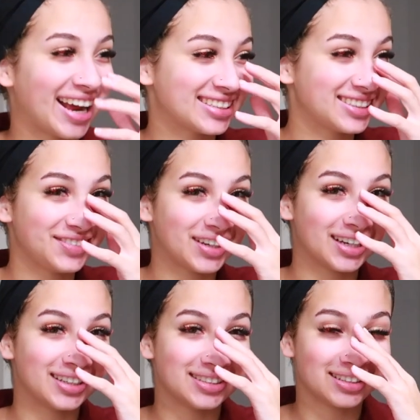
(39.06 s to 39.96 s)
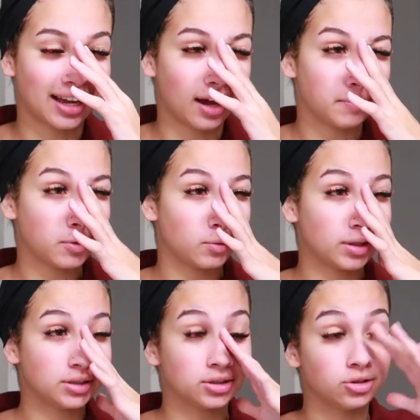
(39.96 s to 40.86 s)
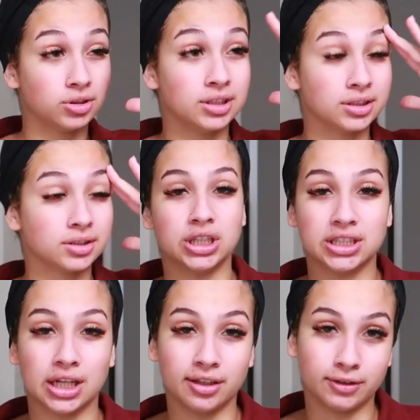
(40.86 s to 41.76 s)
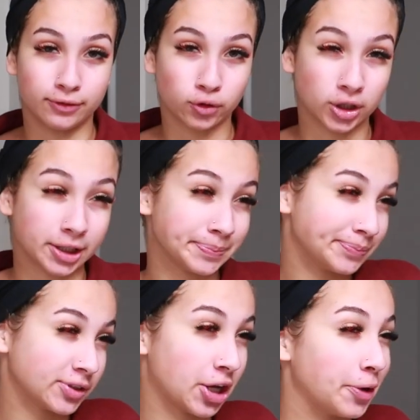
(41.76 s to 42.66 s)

actually because I've been wanting to do this since I lived in Florida. So